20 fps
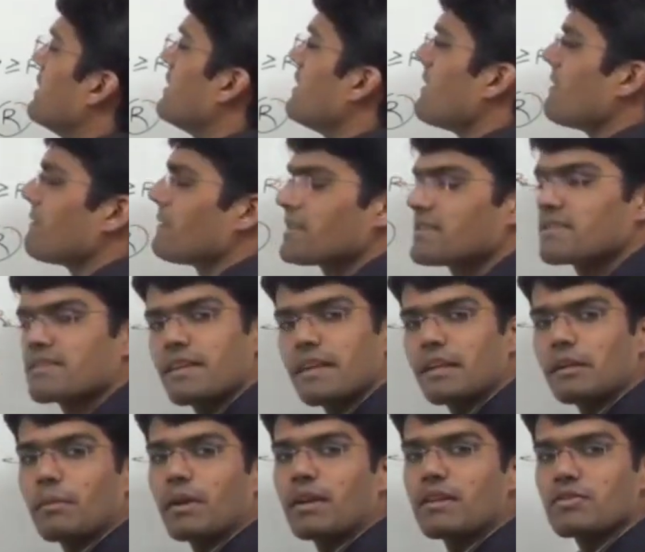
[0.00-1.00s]
the first
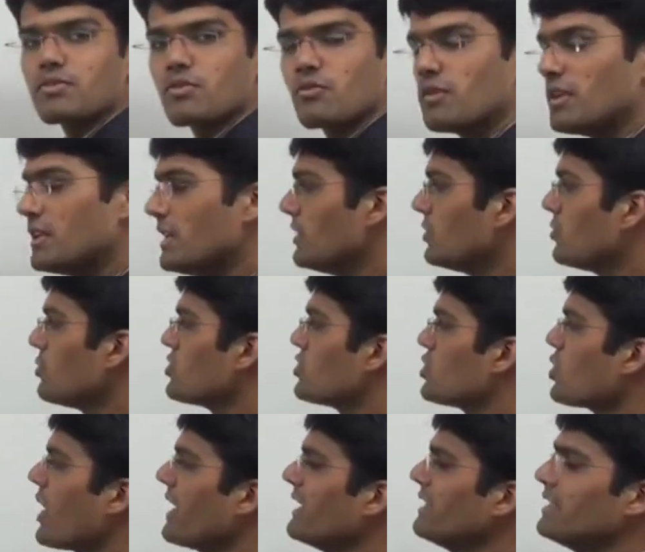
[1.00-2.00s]
statement. So we need to
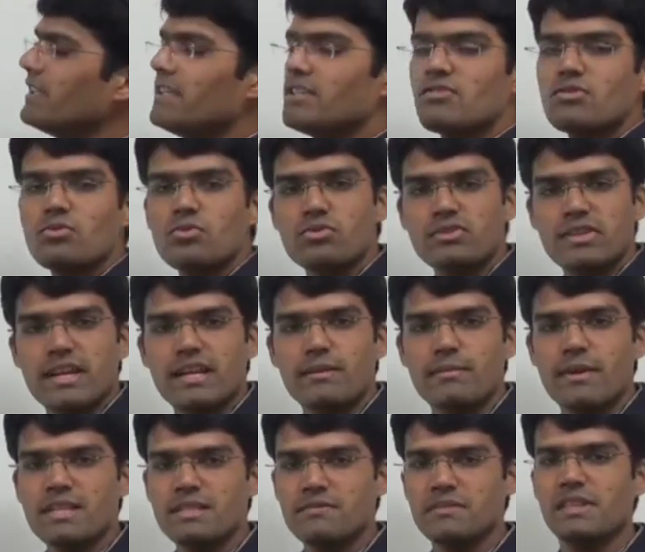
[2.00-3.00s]
join these two
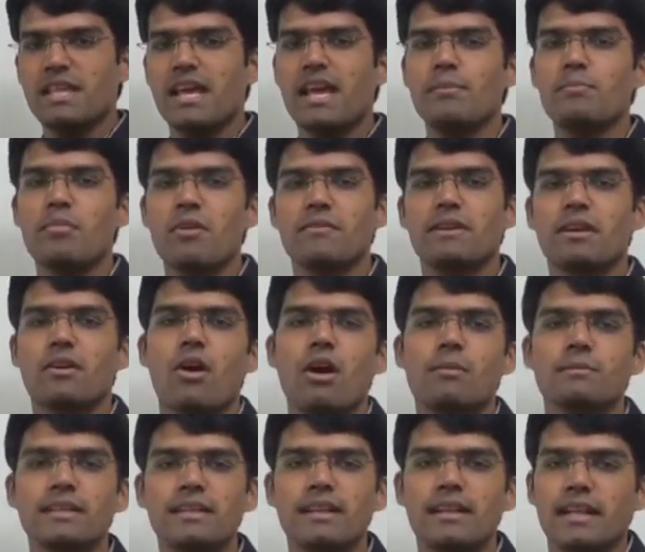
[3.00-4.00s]
statements with the help of a
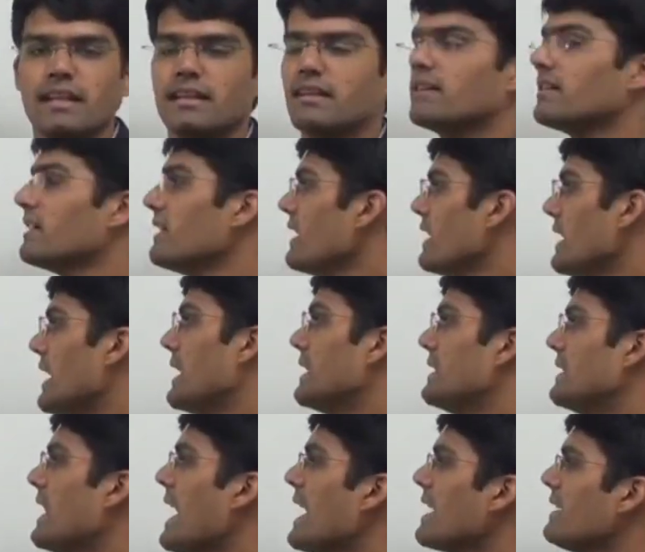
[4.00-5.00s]
common link,
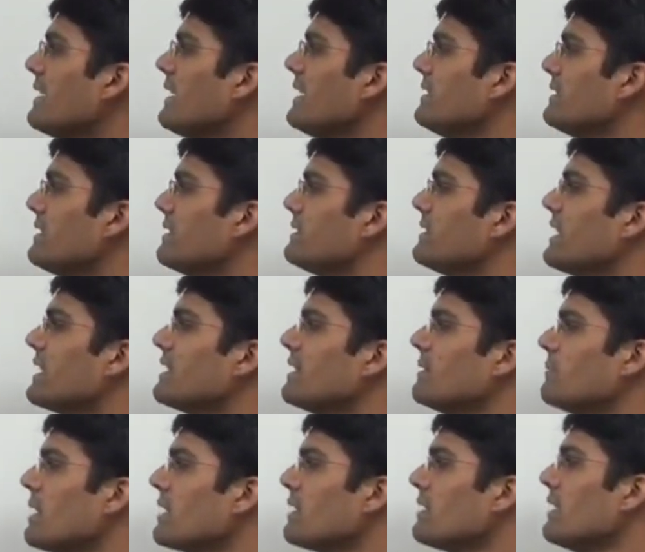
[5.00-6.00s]
and that link is
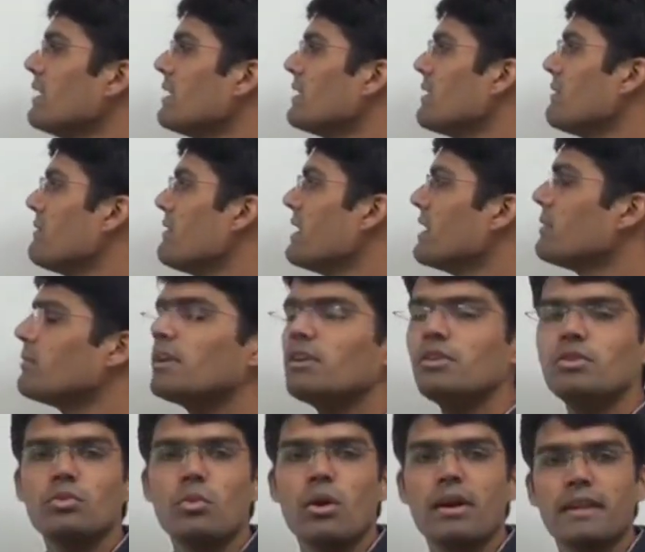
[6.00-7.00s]
nothing but the
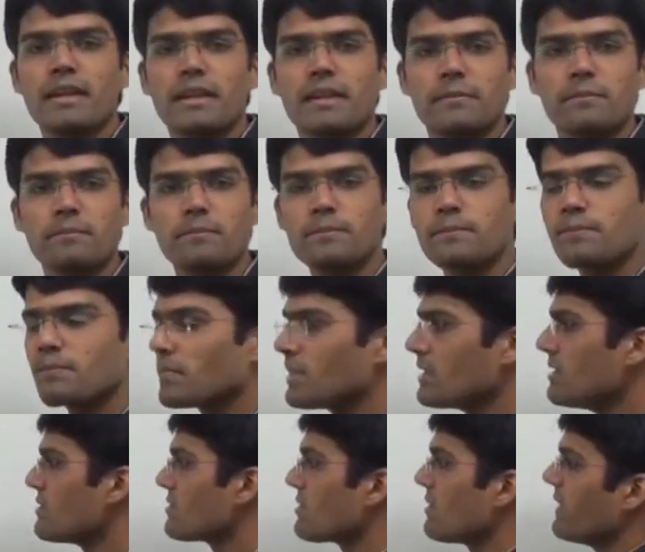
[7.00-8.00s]
variable U again.
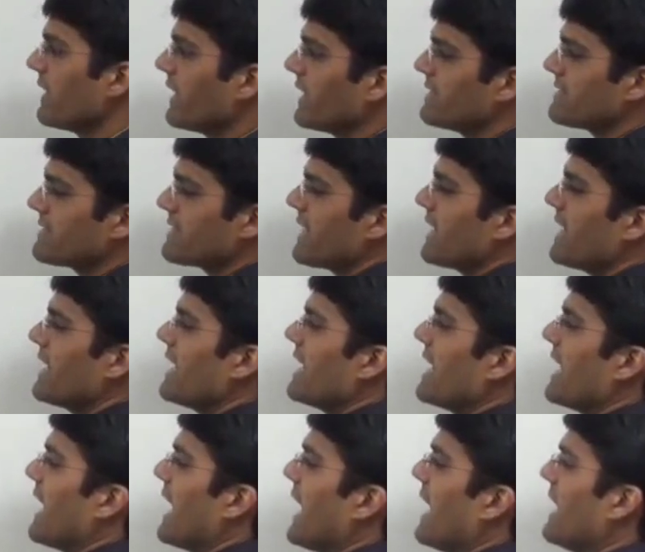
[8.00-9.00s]
So we can
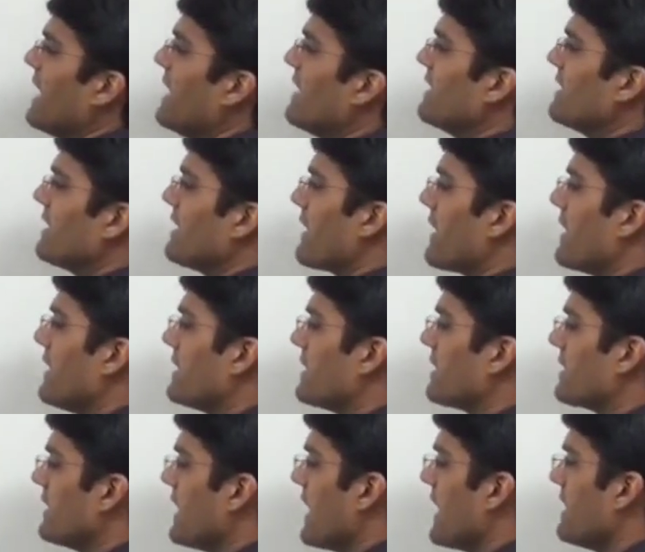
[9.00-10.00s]
say L
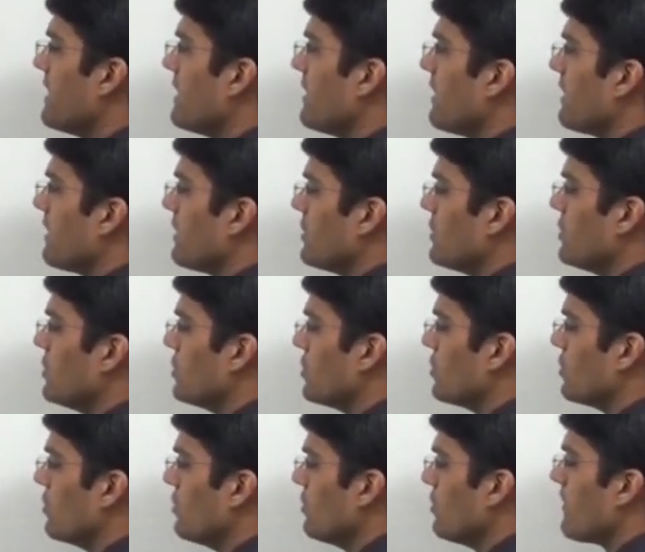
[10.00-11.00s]
greater than
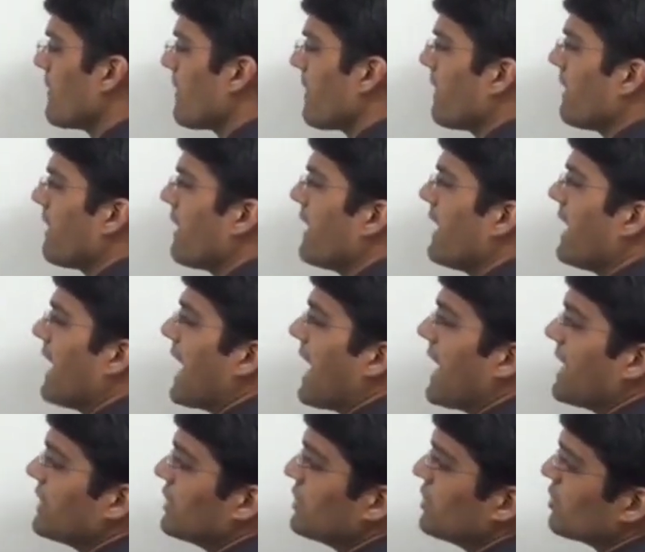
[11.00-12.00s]
U
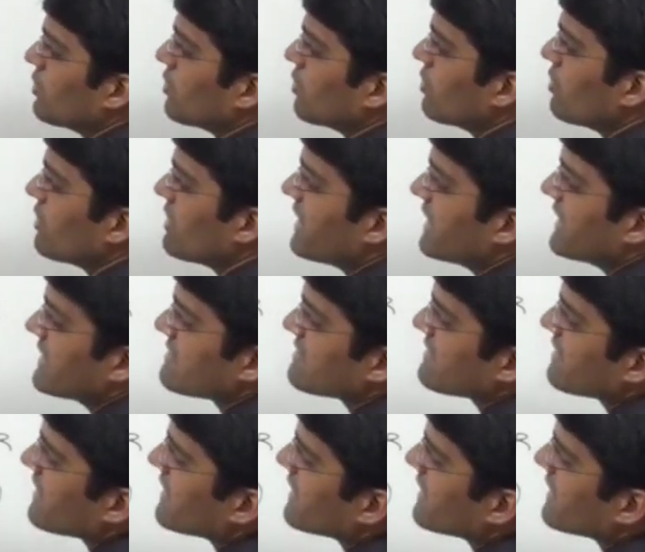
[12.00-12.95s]
and U is